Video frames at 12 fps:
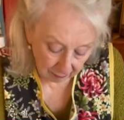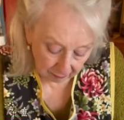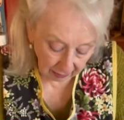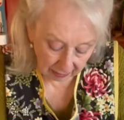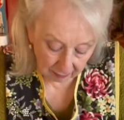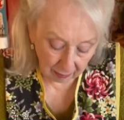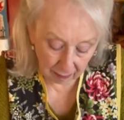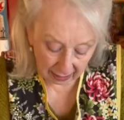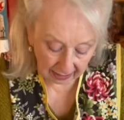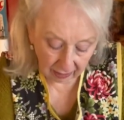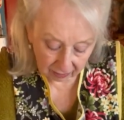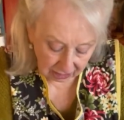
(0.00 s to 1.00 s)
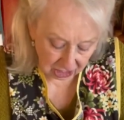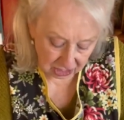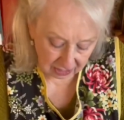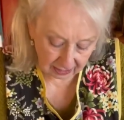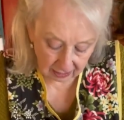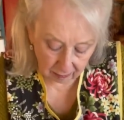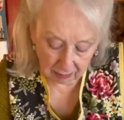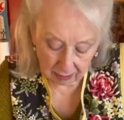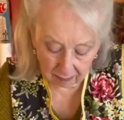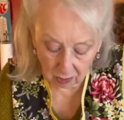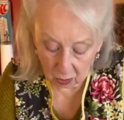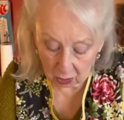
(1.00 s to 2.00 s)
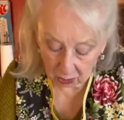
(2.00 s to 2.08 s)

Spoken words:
Let me bang on it just a little bit more.